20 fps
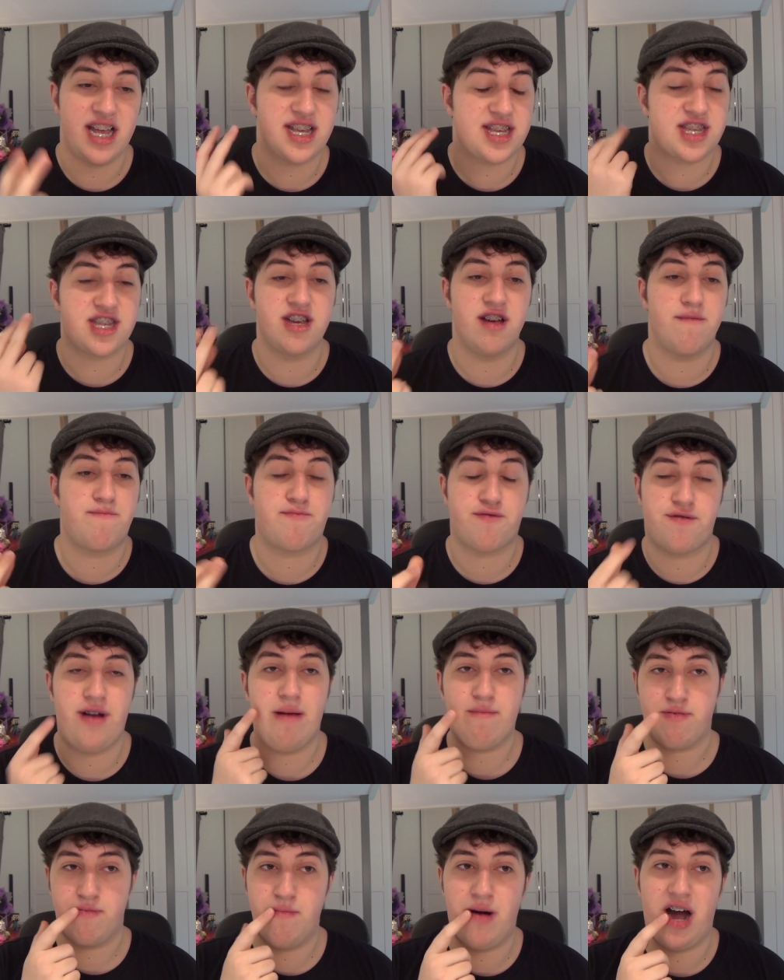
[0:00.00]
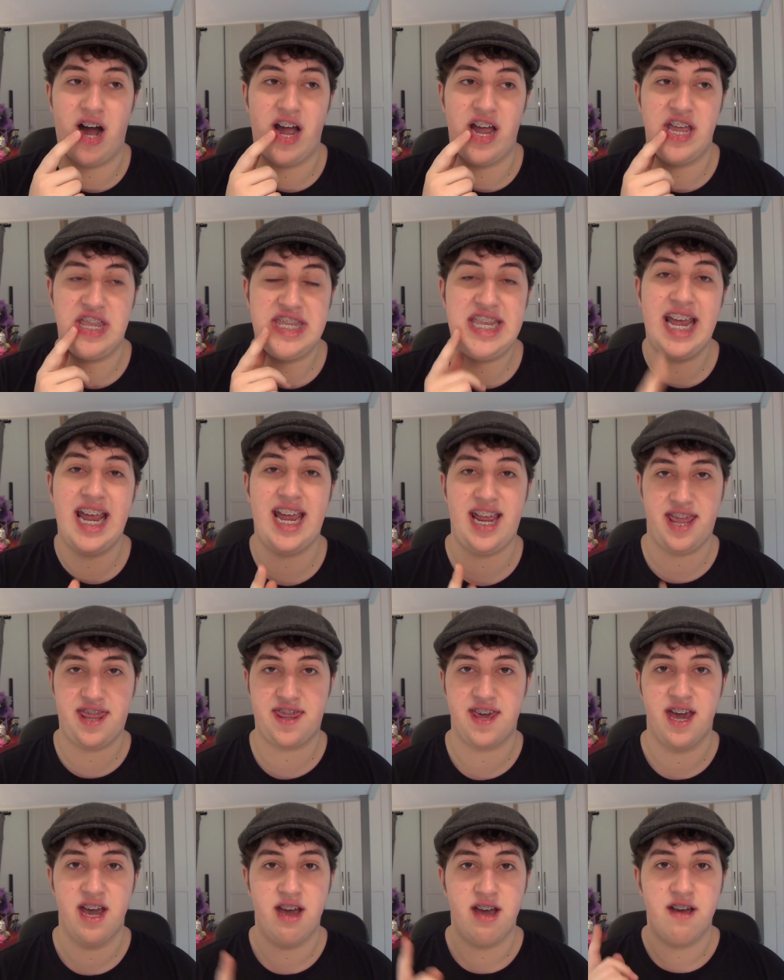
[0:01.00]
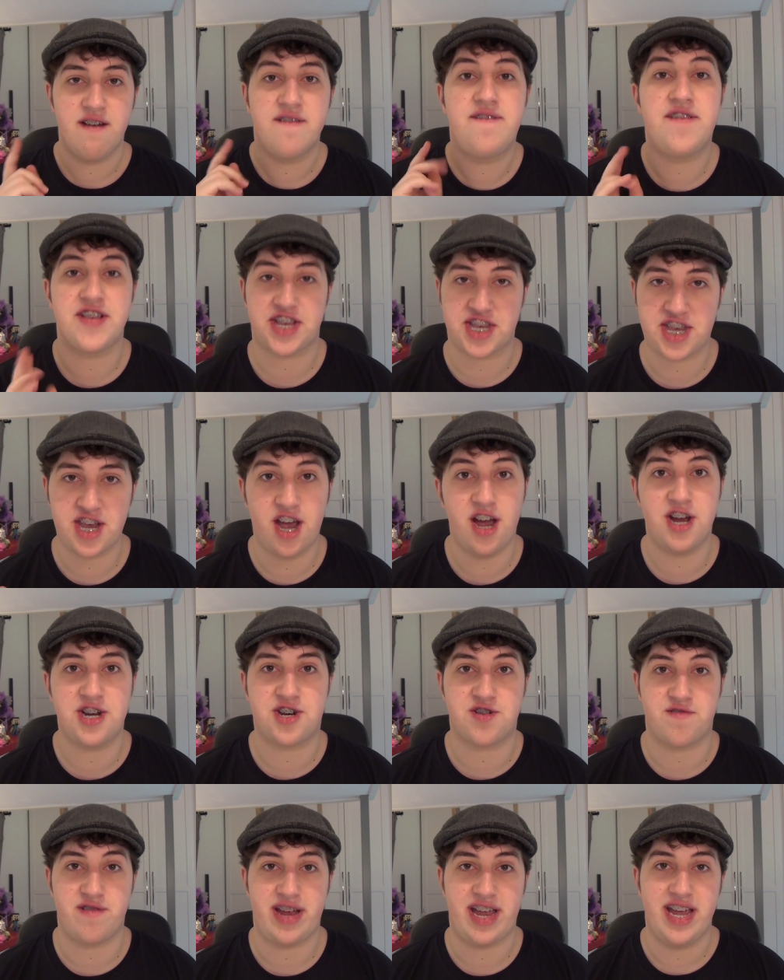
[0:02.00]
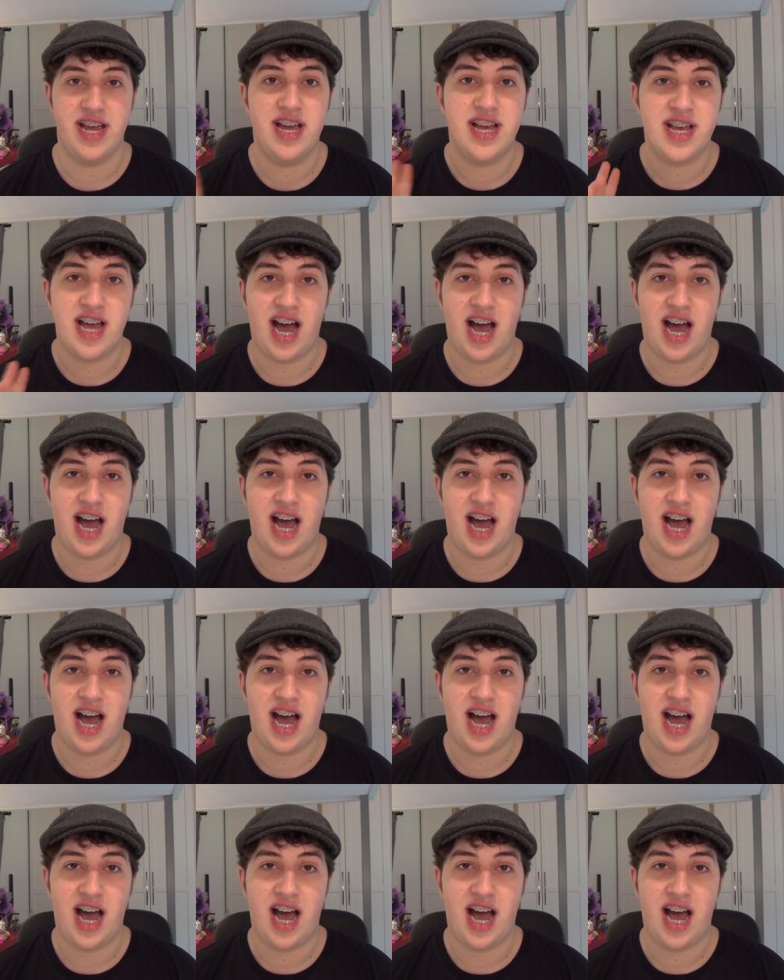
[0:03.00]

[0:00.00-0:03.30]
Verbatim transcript: is to prep my teeth for surgery.